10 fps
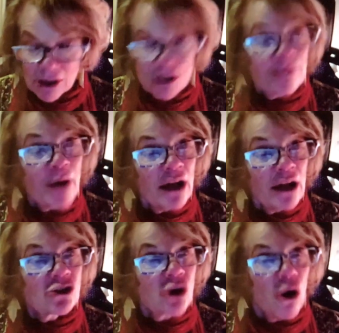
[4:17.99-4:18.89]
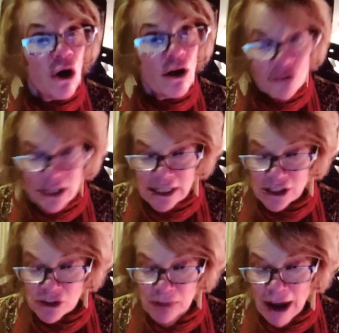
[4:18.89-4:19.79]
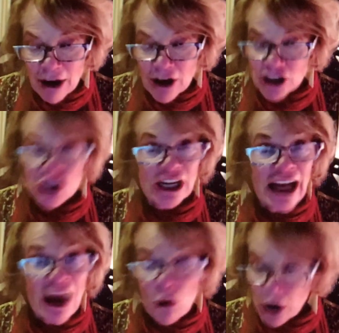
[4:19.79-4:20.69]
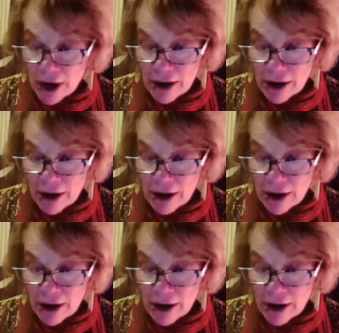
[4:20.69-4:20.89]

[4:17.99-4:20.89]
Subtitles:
Nepal's often disparaged Gaon,